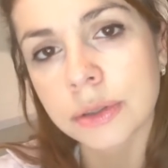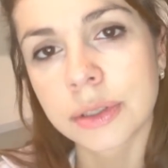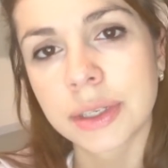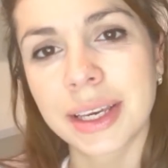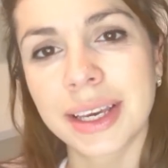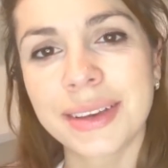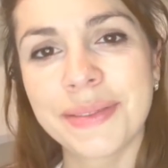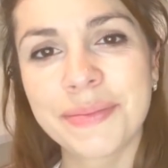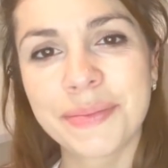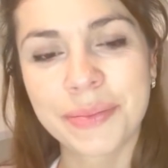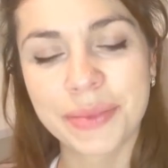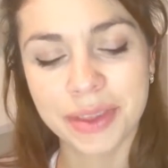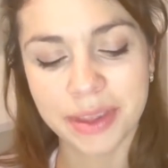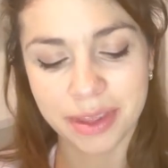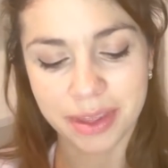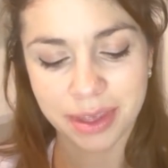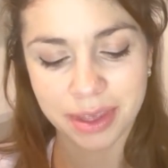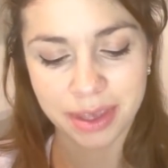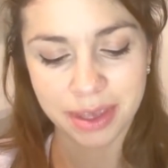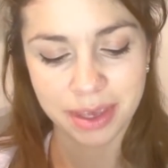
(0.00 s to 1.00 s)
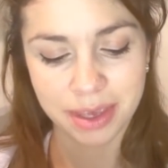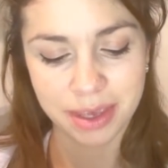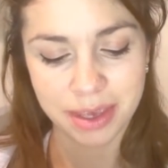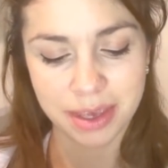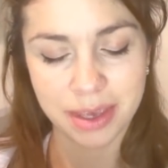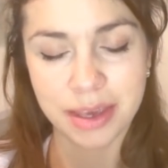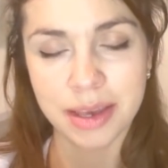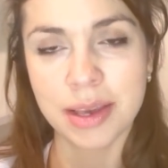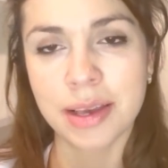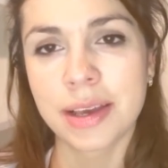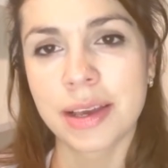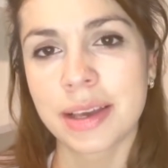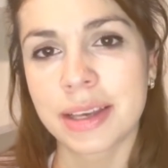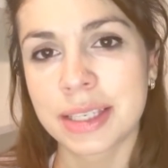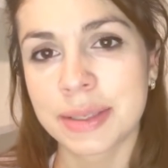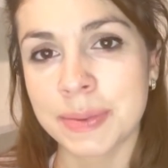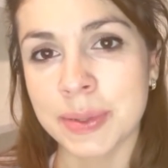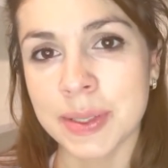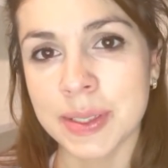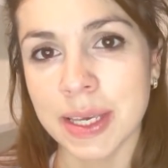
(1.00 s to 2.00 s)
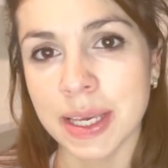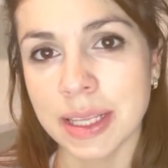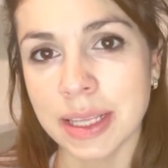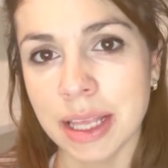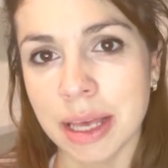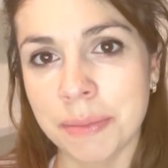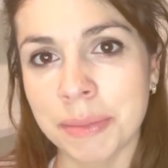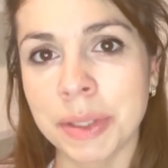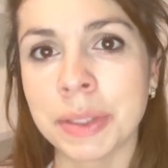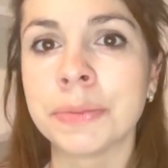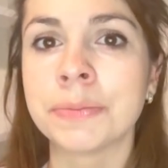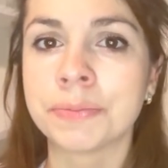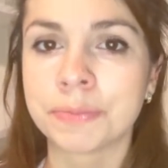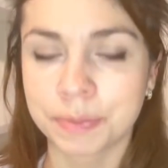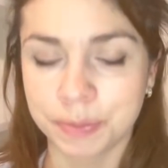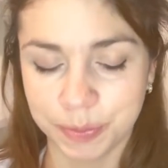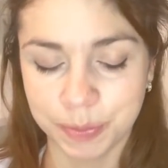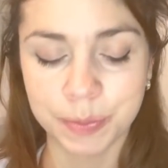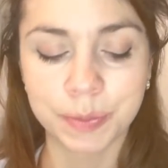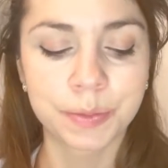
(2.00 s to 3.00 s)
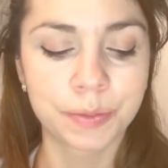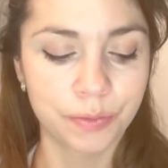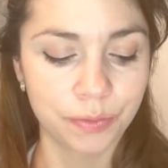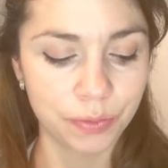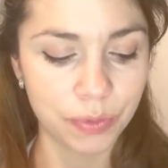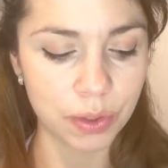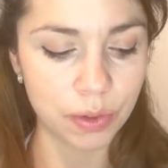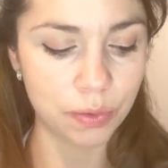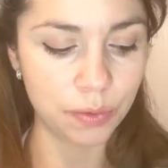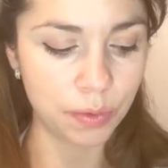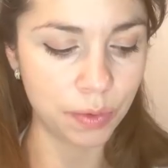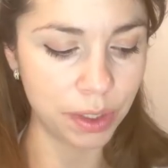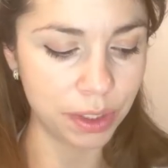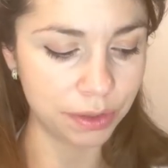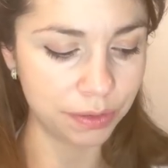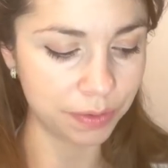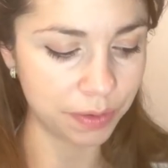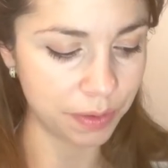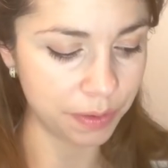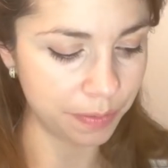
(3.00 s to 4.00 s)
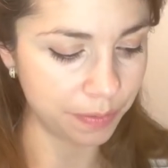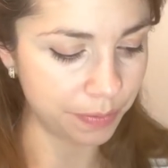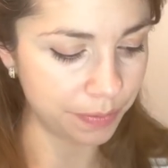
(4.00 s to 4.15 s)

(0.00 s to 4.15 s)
Okay. It smells like lemon. Wonderful.